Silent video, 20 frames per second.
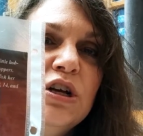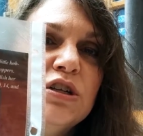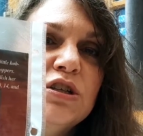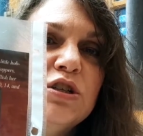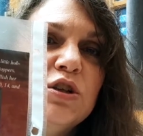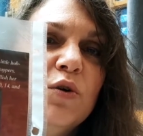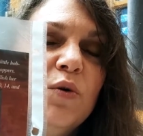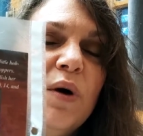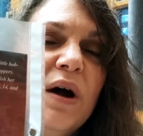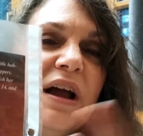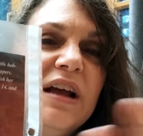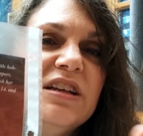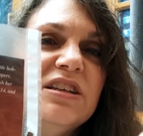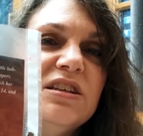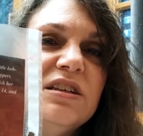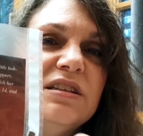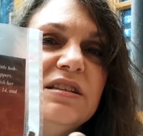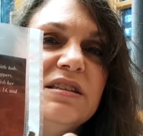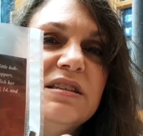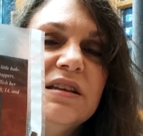So
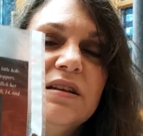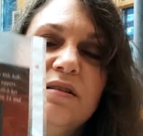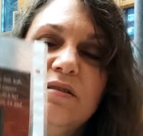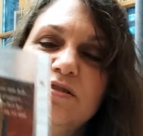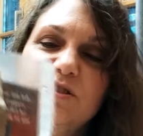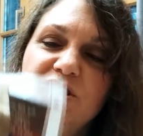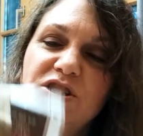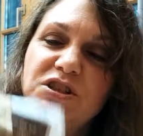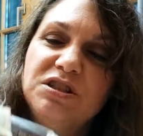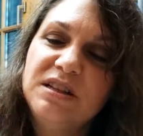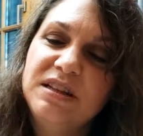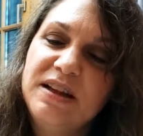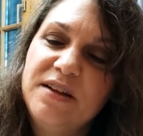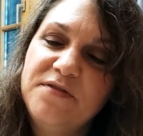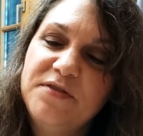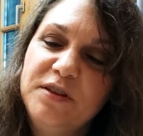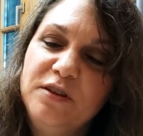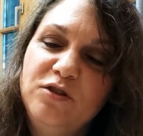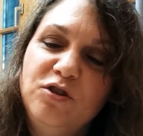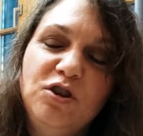I just
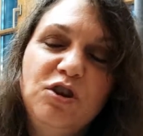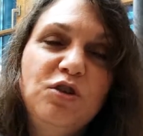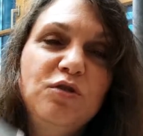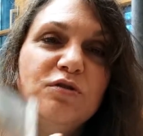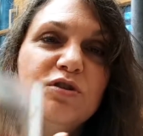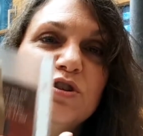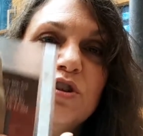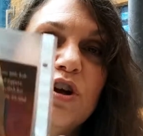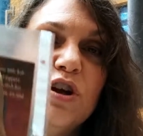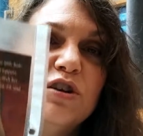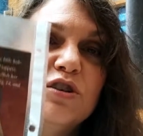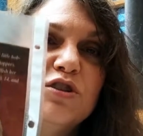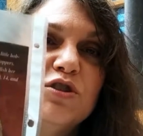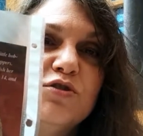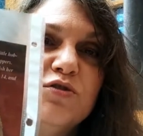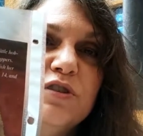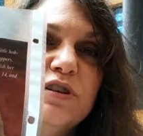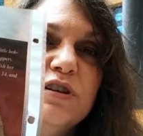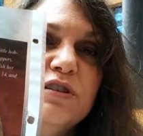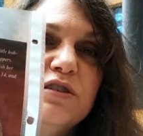left these huge long
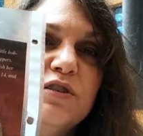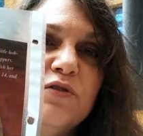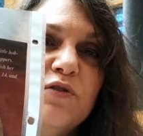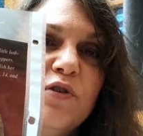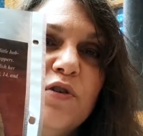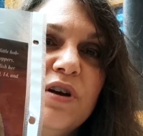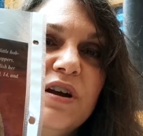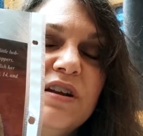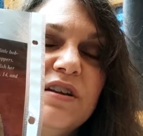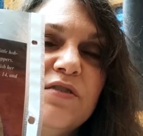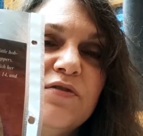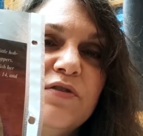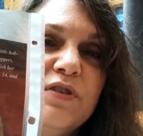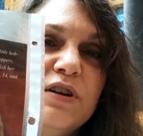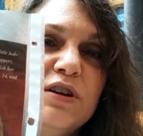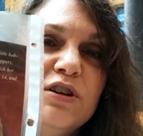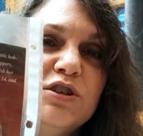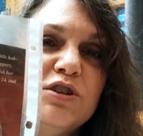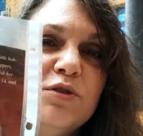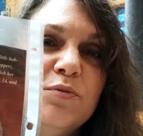strings of green to
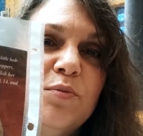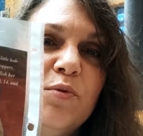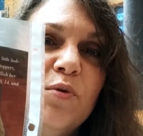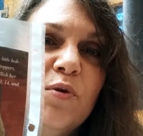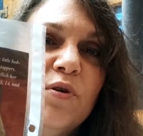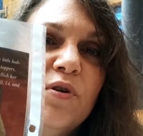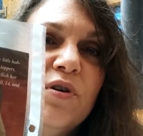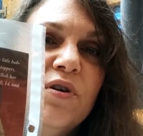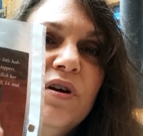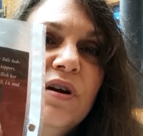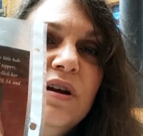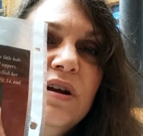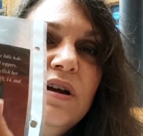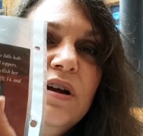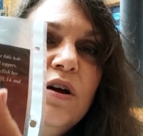finish the border